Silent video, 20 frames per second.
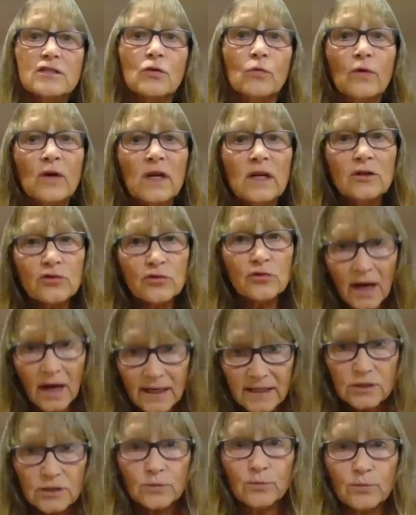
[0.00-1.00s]
So we
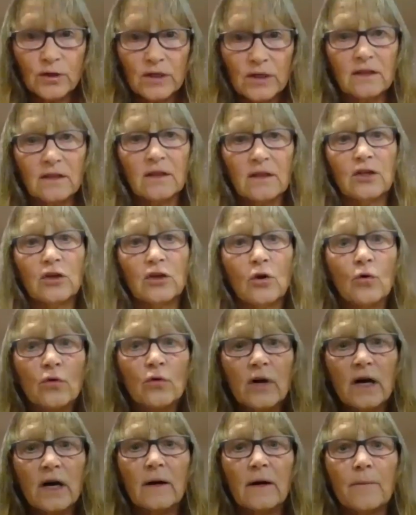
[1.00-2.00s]
try to bring the
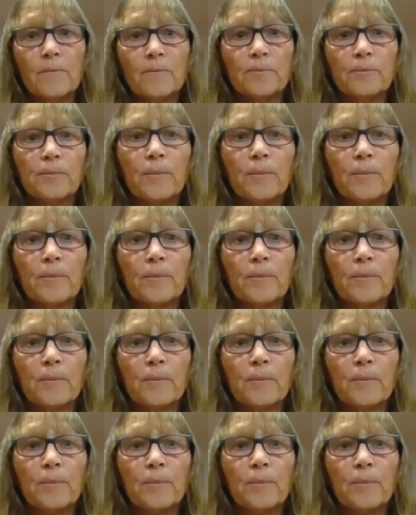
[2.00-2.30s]
yoga